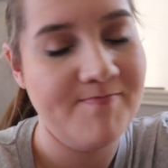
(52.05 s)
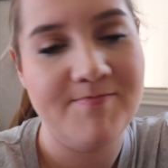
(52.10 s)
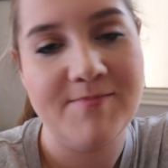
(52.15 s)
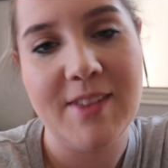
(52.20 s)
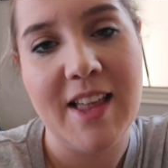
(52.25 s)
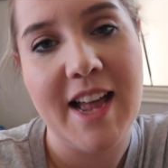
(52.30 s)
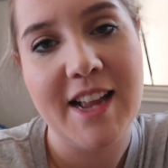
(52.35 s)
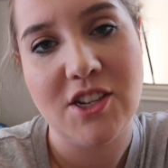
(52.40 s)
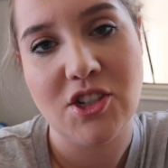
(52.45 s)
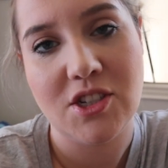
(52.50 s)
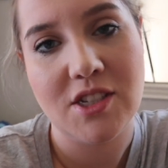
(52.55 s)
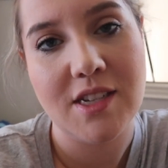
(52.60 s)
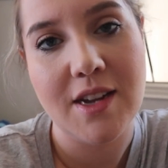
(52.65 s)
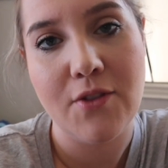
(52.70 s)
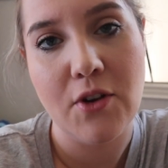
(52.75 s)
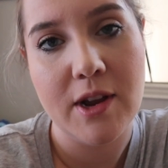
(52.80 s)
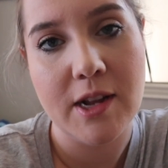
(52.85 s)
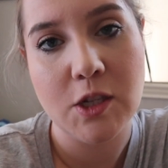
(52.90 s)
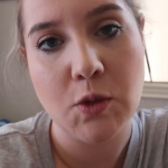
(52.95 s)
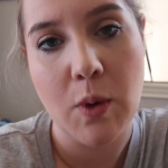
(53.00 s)
that just
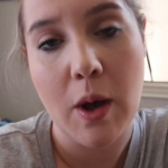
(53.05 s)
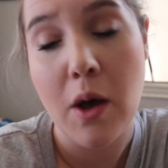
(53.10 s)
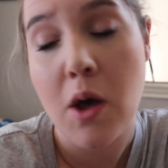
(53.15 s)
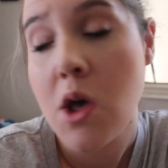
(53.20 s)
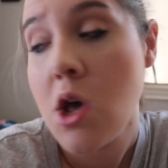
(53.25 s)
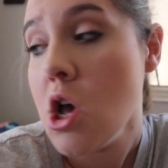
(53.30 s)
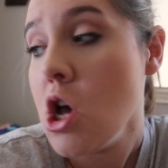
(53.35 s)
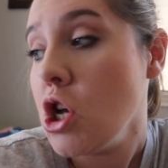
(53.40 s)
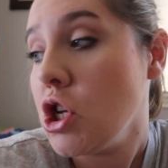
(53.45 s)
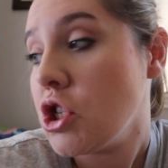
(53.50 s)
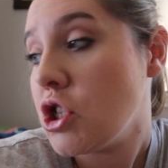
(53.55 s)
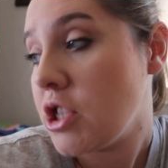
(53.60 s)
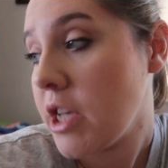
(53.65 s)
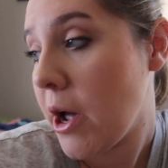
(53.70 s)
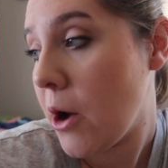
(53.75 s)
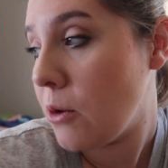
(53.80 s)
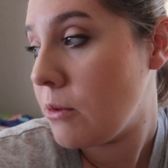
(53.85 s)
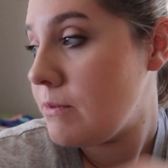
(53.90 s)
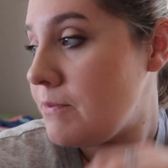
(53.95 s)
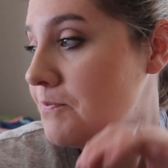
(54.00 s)
never ends well.
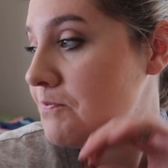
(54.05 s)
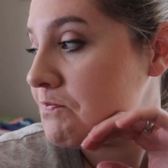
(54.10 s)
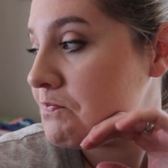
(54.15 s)
So